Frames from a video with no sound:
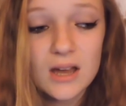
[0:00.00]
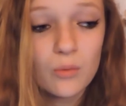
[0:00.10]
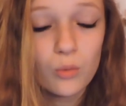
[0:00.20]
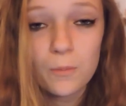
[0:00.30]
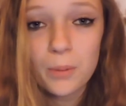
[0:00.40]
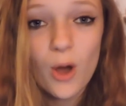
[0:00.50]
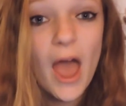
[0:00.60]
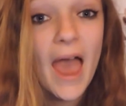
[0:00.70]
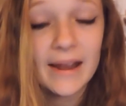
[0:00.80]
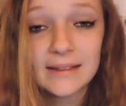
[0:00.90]
will put
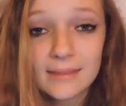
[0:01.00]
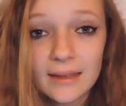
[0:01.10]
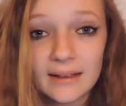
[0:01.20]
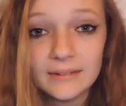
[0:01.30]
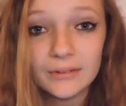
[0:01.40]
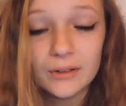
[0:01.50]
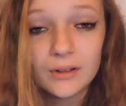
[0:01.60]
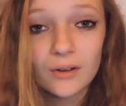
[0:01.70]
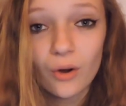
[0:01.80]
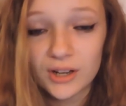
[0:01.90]
anything
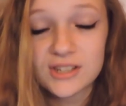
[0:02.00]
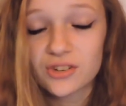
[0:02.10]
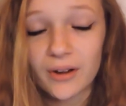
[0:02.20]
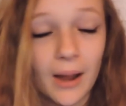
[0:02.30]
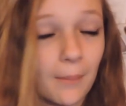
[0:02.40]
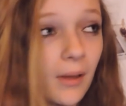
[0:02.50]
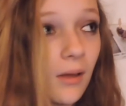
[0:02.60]
on Instagram.